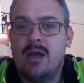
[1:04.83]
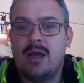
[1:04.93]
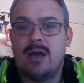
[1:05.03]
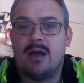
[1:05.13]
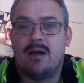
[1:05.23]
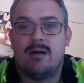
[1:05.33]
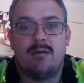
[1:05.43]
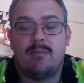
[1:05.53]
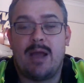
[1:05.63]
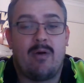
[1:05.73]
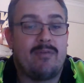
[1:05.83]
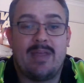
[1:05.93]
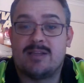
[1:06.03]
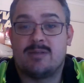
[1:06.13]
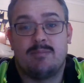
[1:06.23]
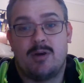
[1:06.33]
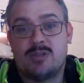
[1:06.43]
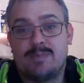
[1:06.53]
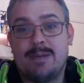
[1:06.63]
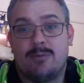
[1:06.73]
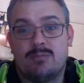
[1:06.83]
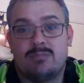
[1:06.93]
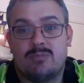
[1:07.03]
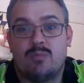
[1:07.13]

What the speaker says: However, most people